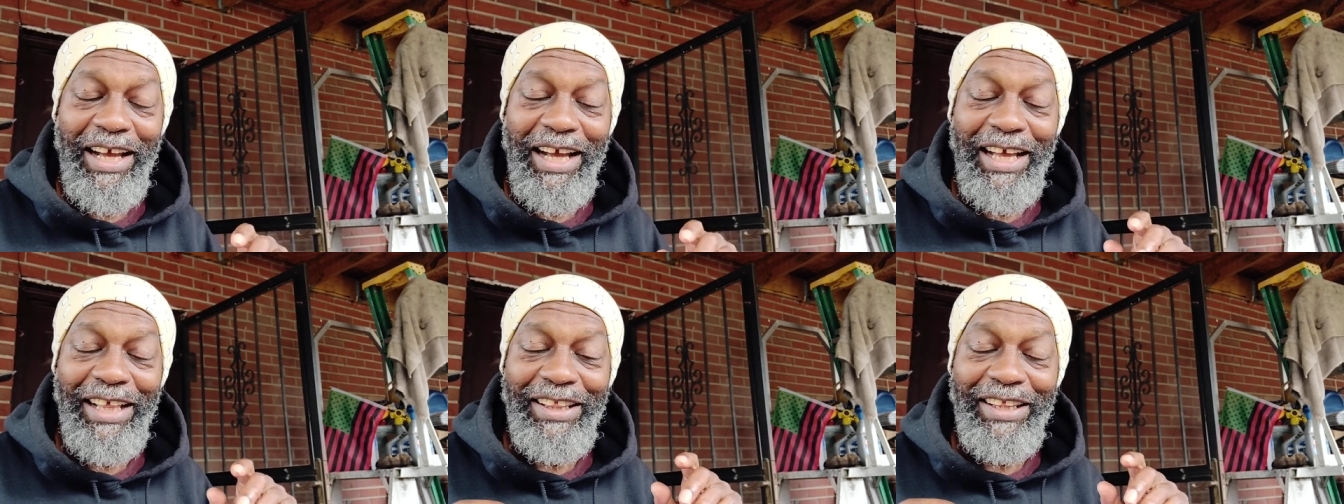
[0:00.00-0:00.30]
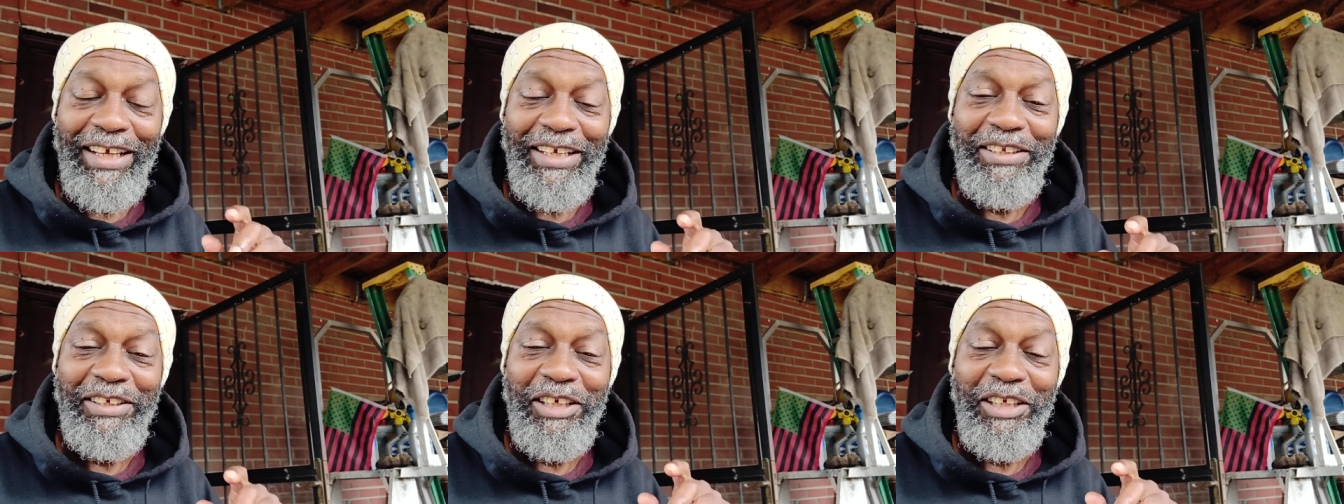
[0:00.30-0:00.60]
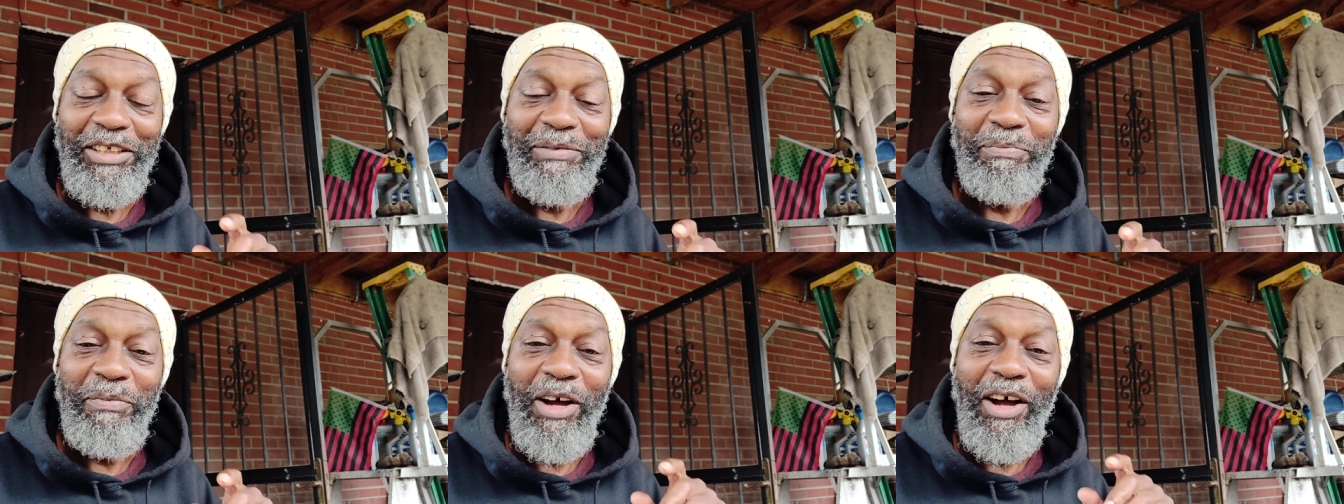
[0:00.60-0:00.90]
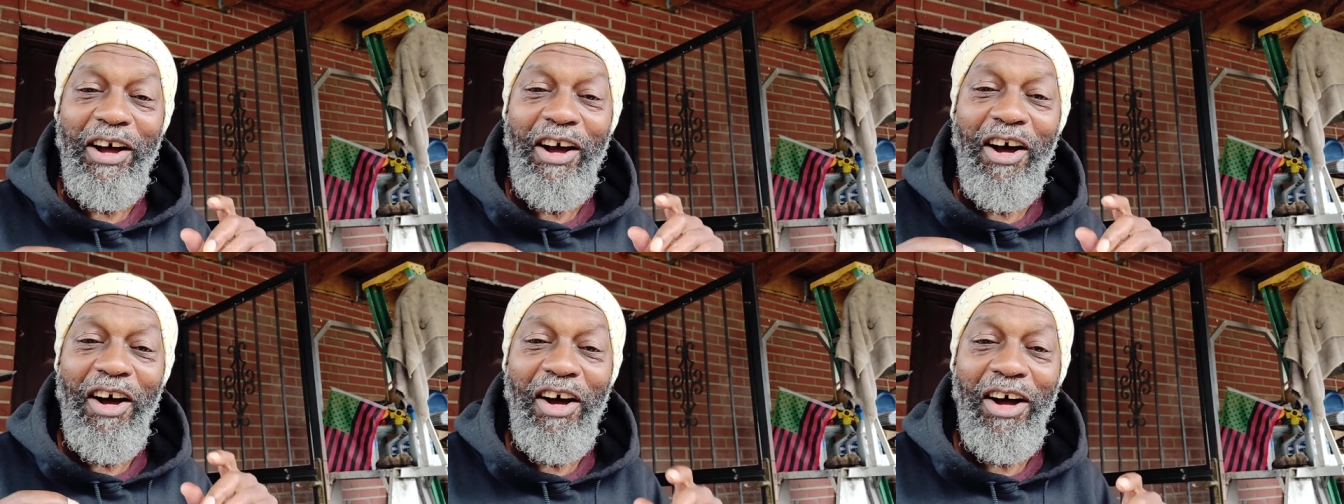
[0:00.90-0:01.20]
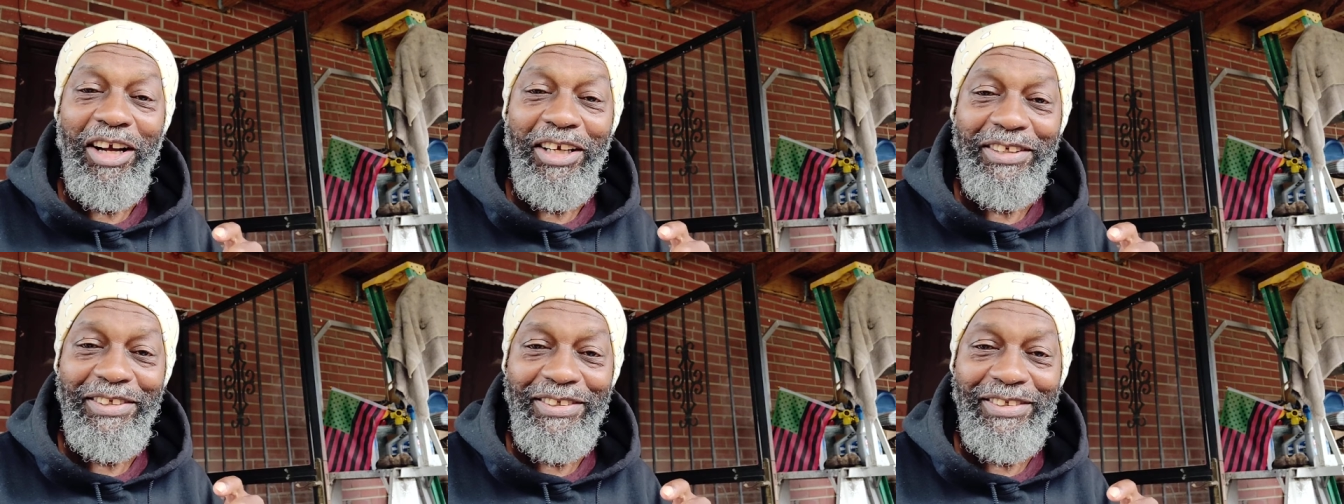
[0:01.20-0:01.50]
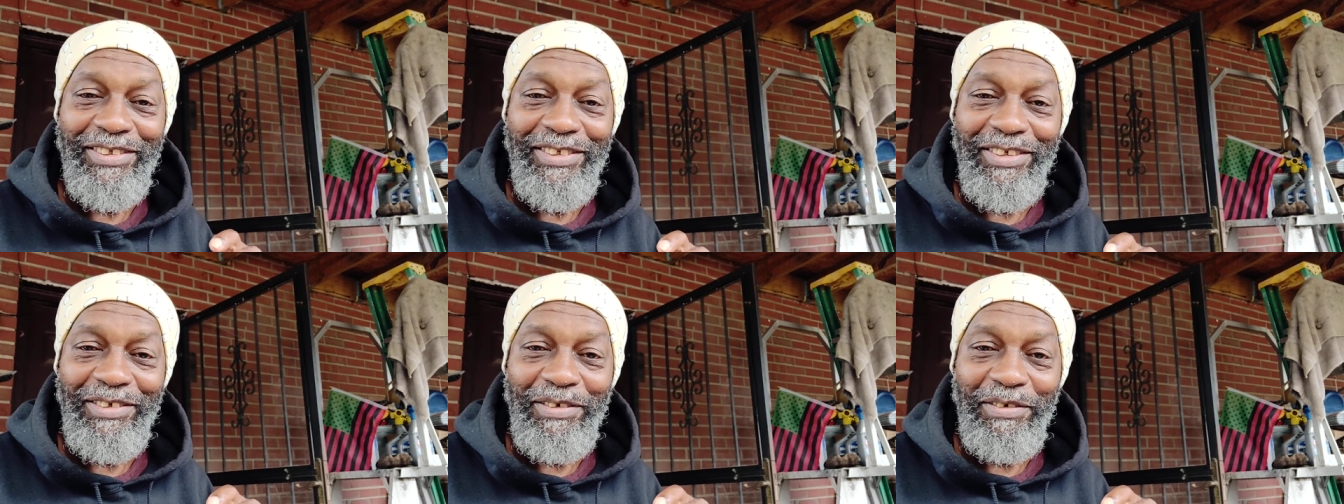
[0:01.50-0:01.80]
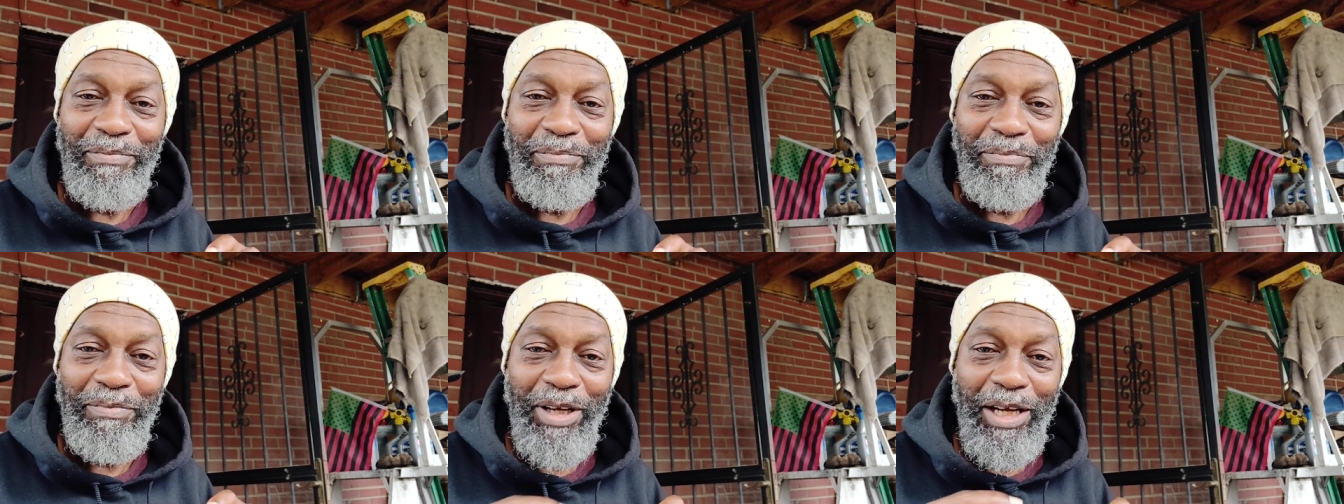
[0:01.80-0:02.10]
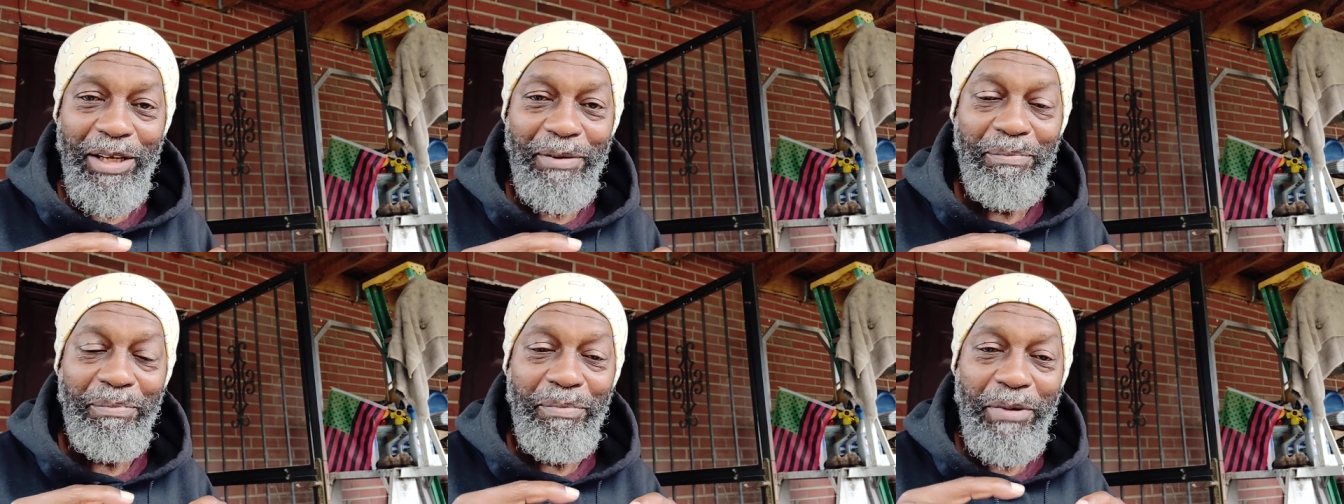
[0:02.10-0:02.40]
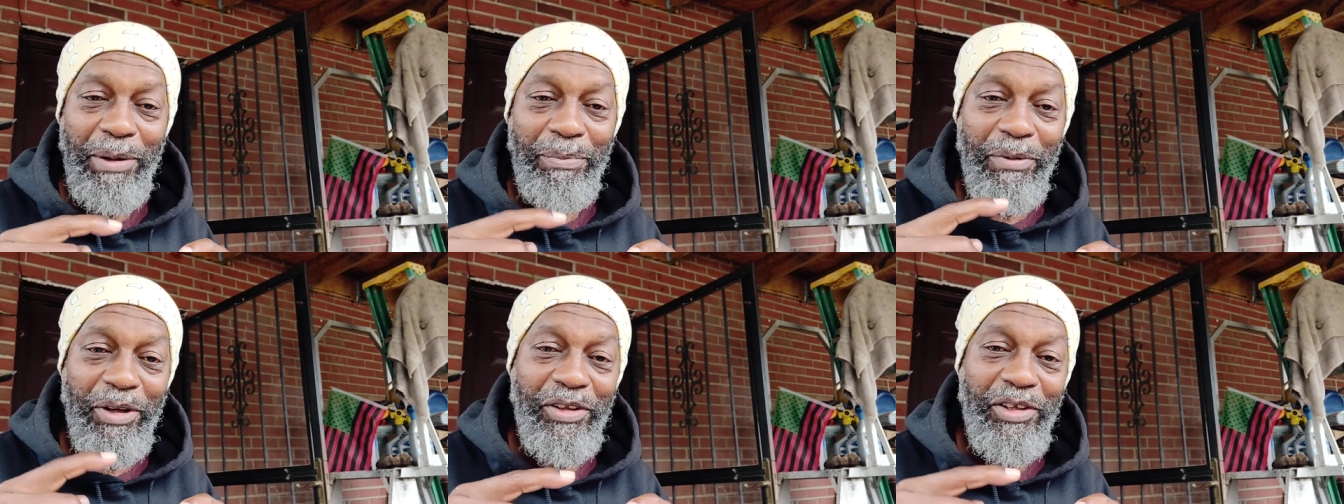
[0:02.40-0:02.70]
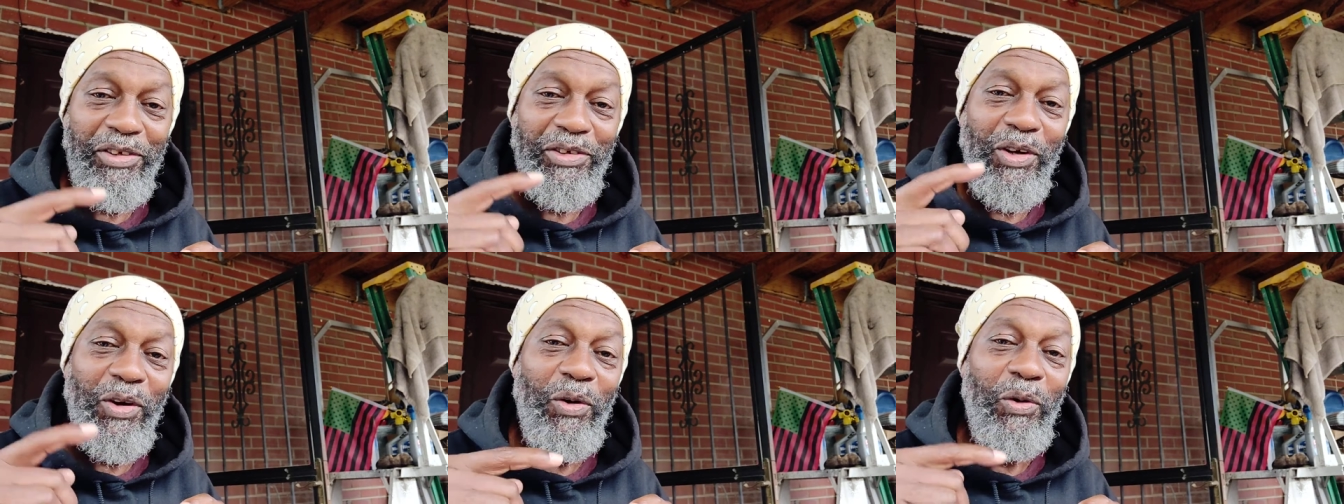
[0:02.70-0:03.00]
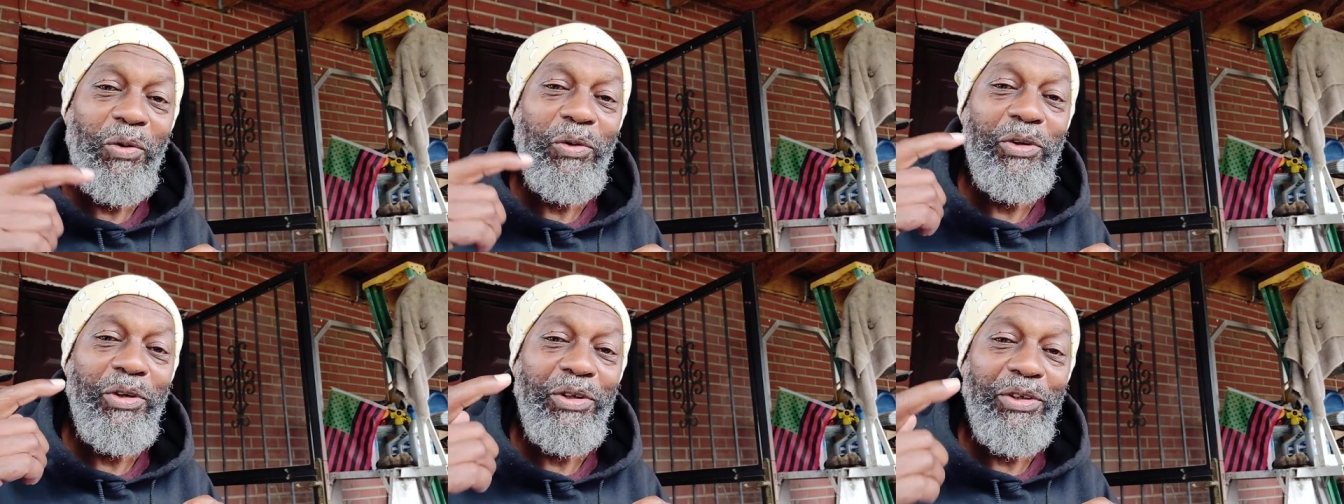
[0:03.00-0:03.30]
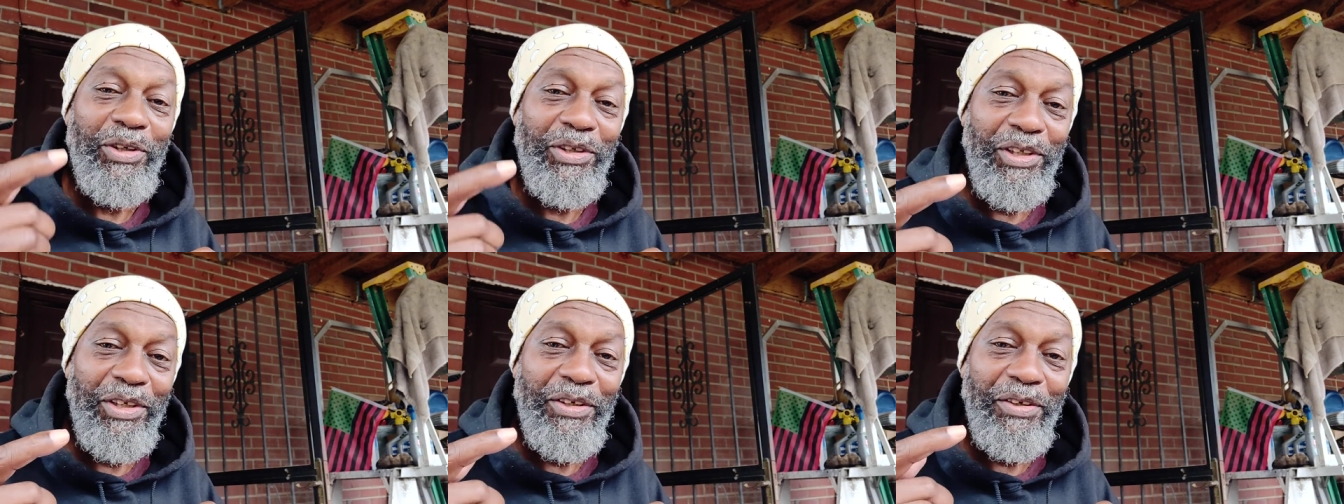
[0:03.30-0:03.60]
And then there's my aunt, my my mother's older,